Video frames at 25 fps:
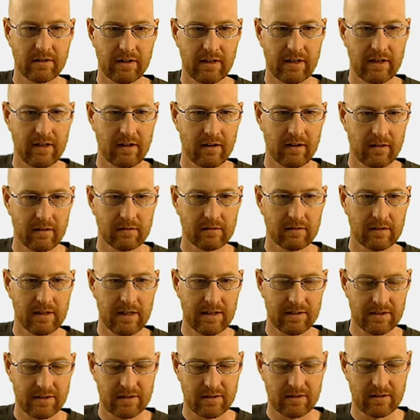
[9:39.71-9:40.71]
Here,
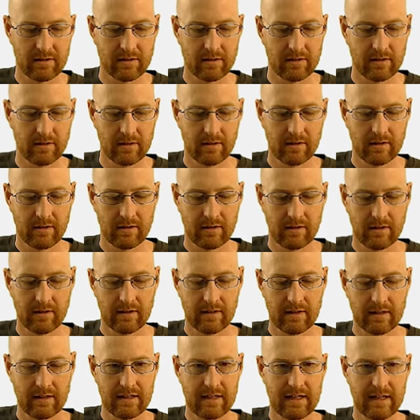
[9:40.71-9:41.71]
let's
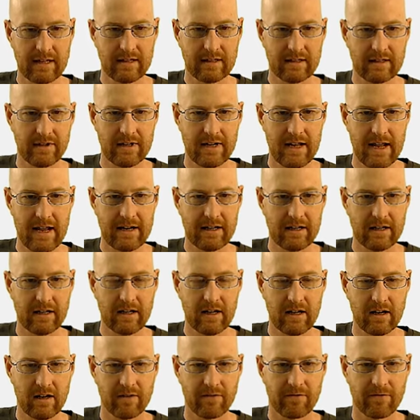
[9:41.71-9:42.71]
get
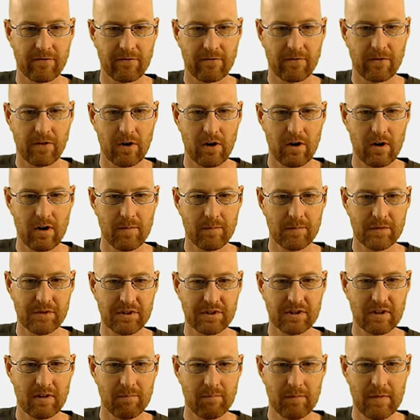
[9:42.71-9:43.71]
data from
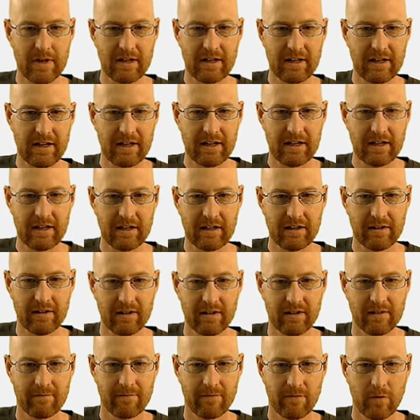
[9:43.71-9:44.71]
submitted
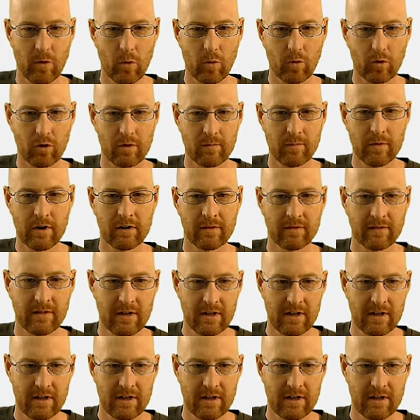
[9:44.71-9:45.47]
form.